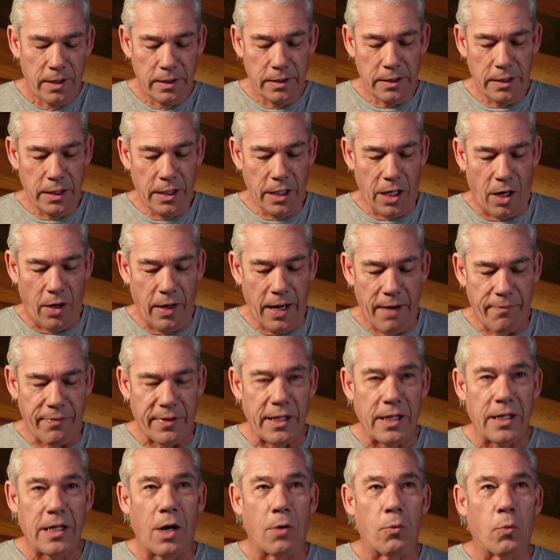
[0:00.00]

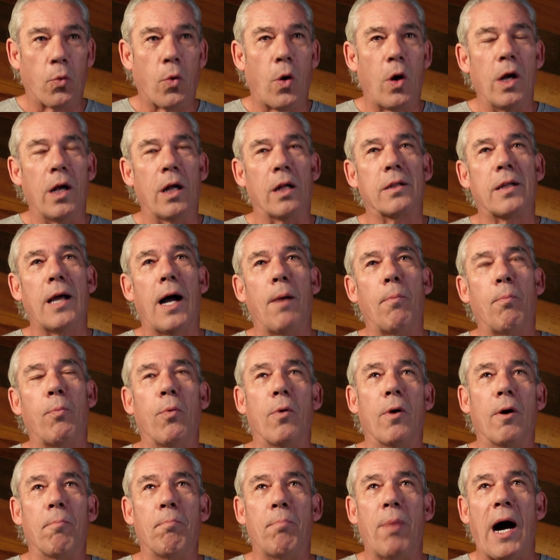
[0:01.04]
everything got roiled up
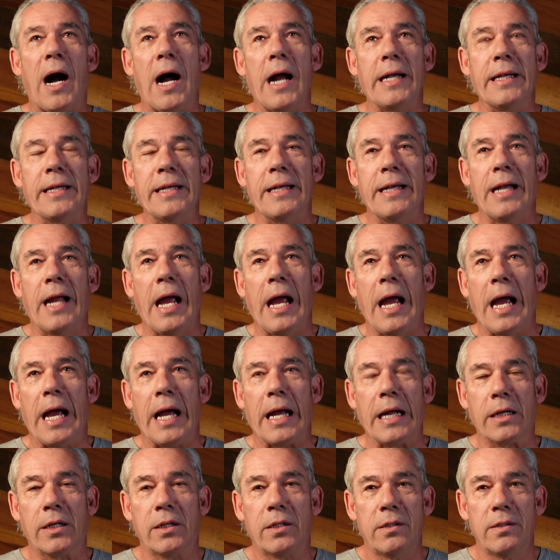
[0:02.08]
where Biden
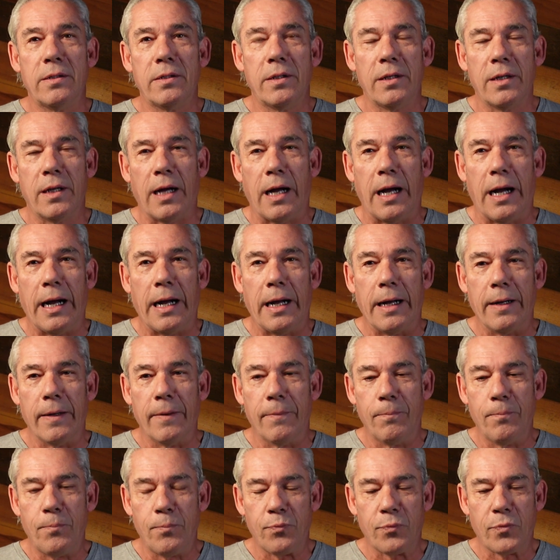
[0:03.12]
had
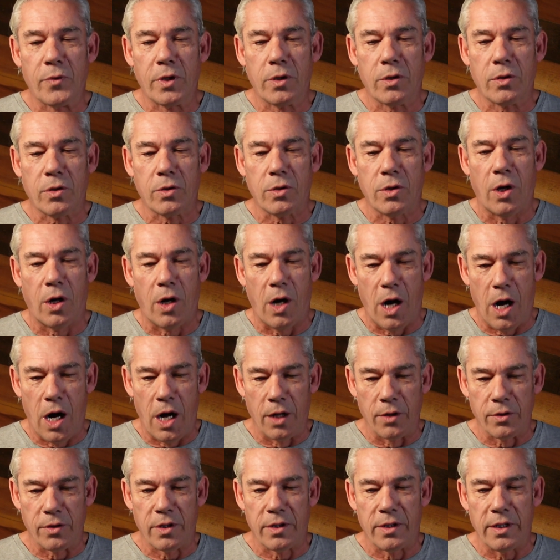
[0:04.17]

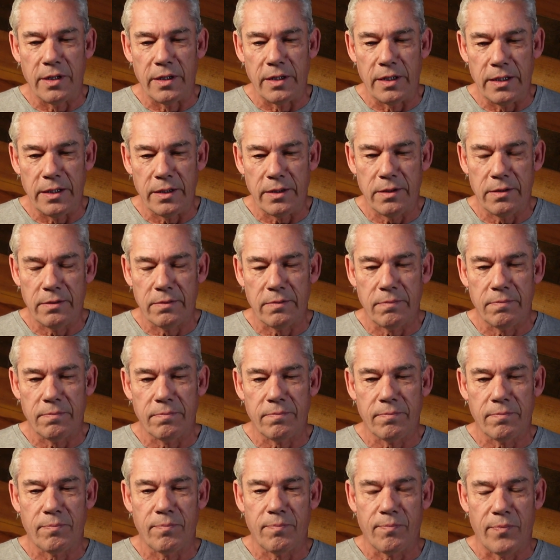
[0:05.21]
called the
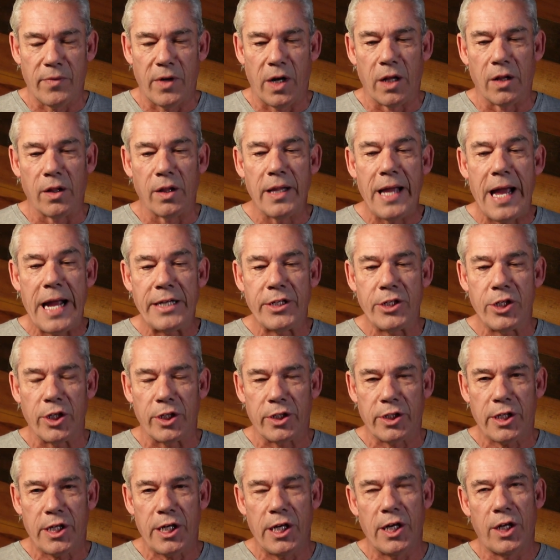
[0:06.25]

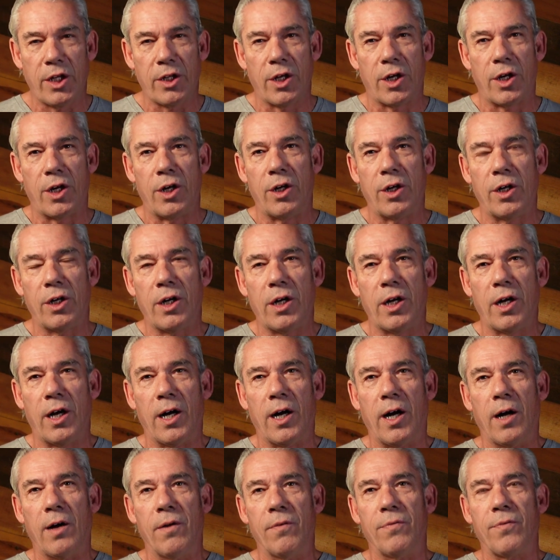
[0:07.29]
alleged killer
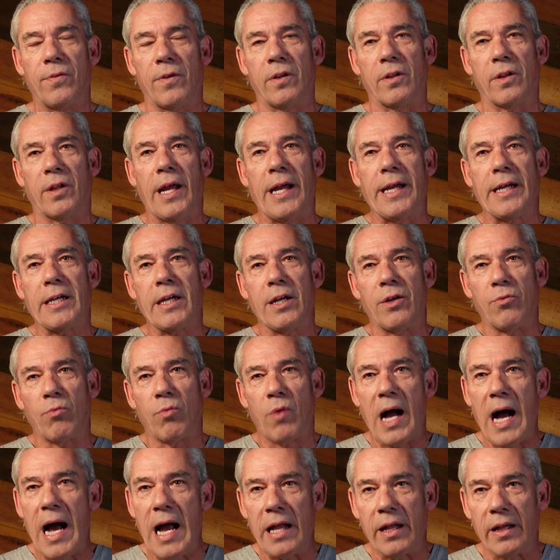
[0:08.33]
of Laken
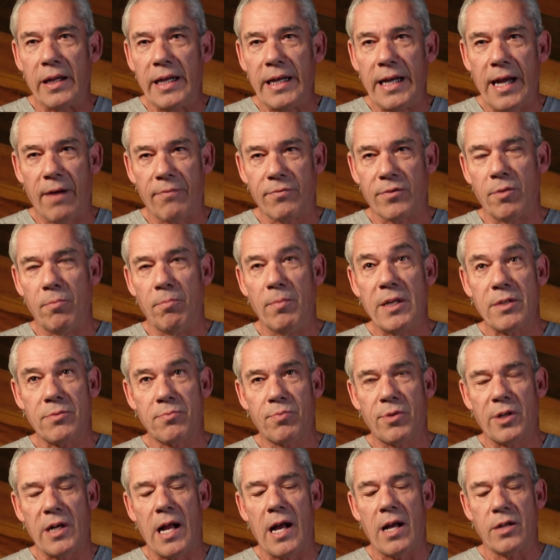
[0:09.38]
Riley, after
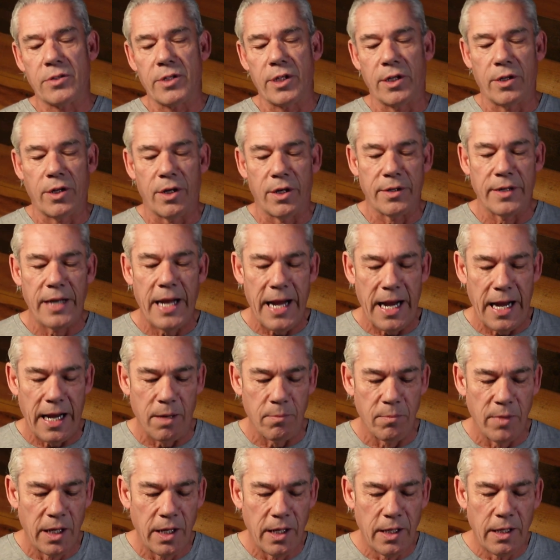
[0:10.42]
mispronouncing her
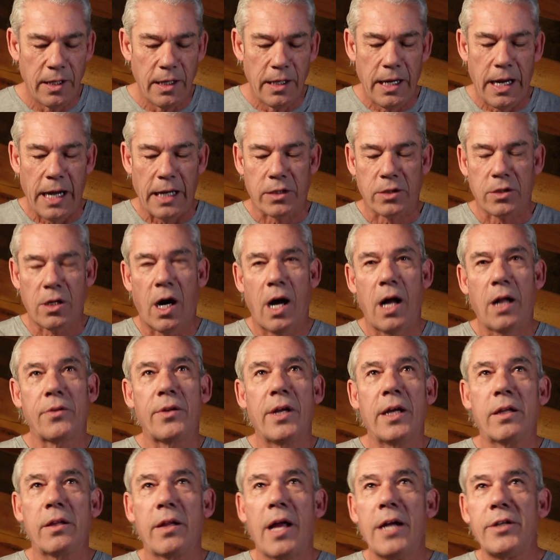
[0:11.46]
name, had called the
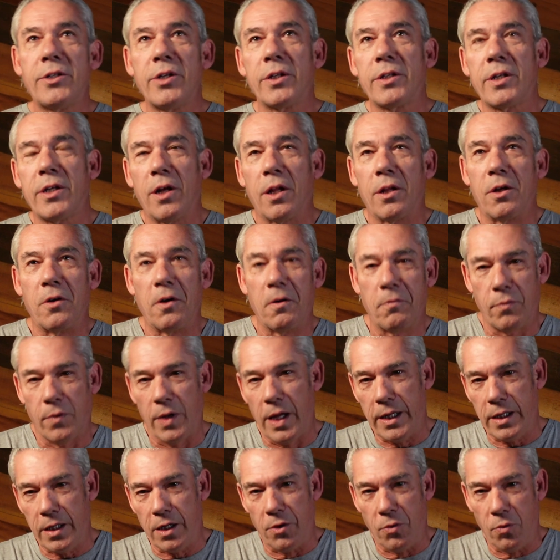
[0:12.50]
alleged killer of
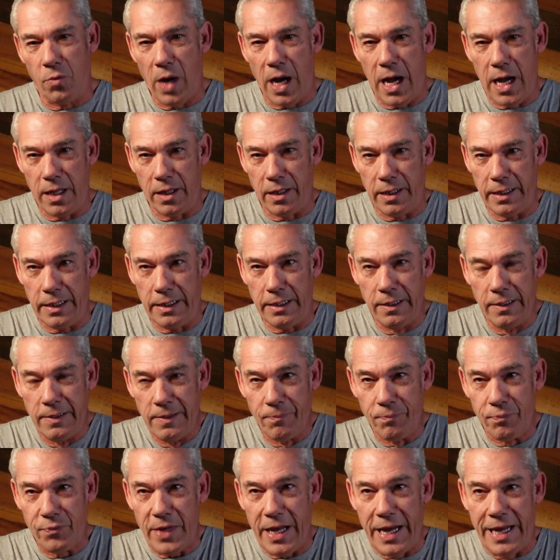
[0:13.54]
Laken Riley
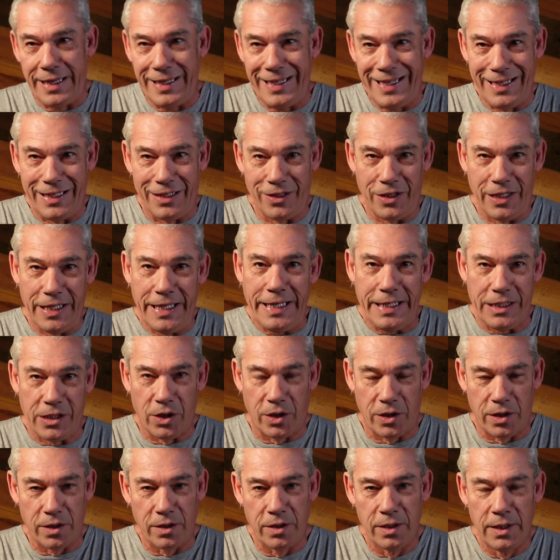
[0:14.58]
an
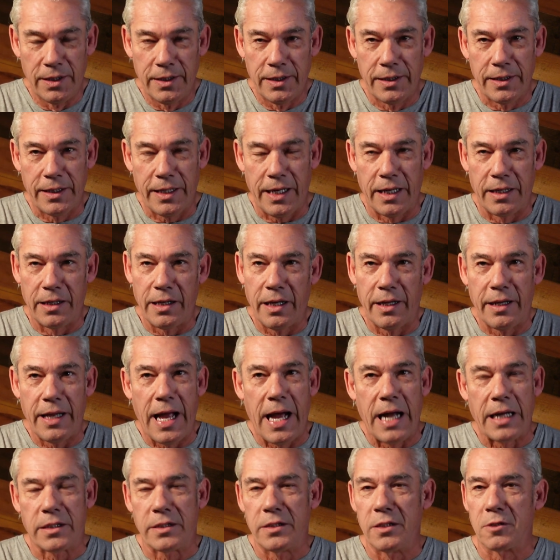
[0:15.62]
illegal. And then
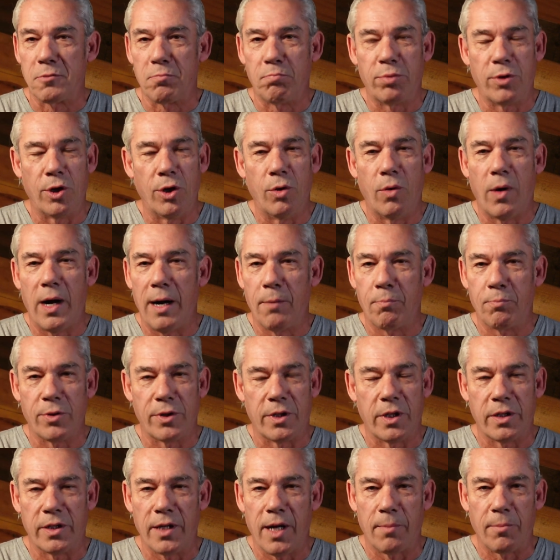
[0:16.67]
that just blew up with
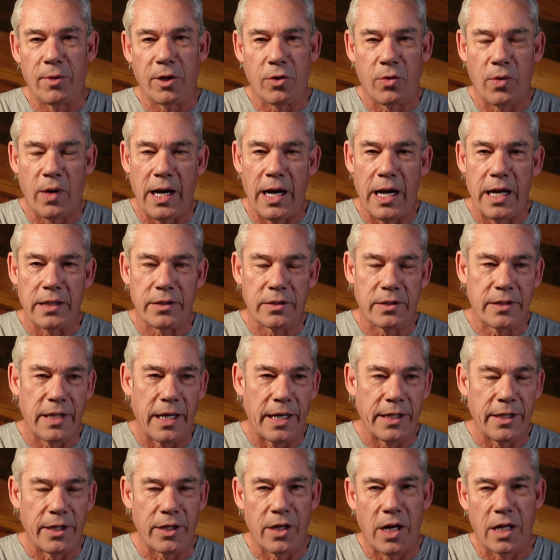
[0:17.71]
the Democrats
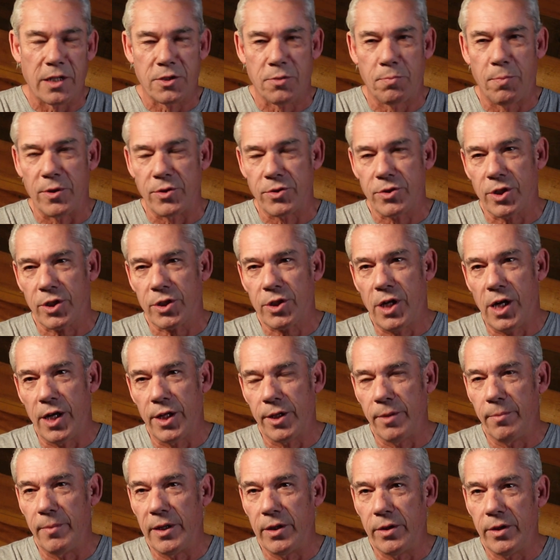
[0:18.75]
saying, you're not supposed to call
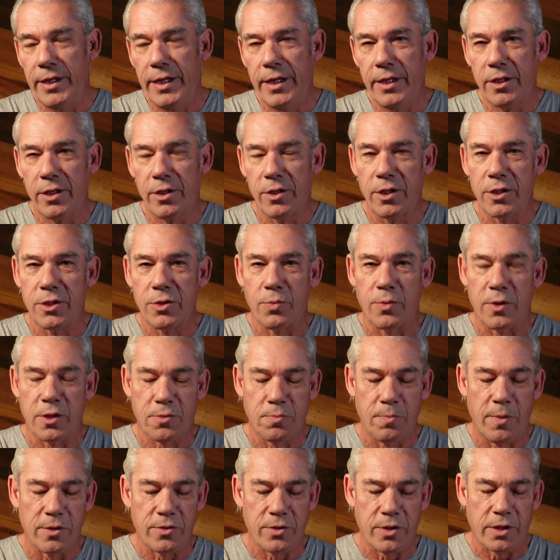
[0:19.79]
them illegals, we're
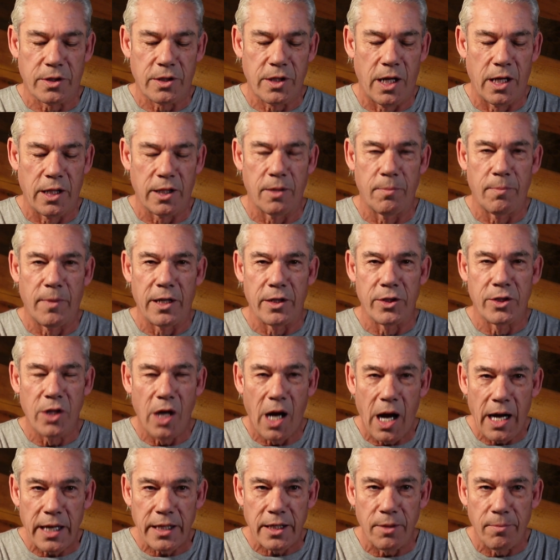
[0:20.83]
supposed to call them
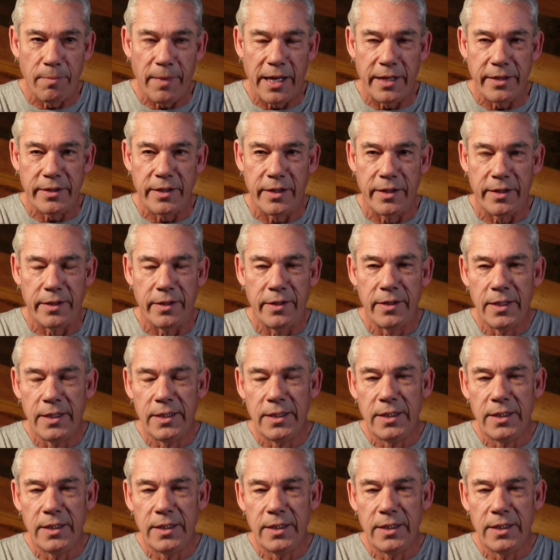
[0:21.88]
undocumented,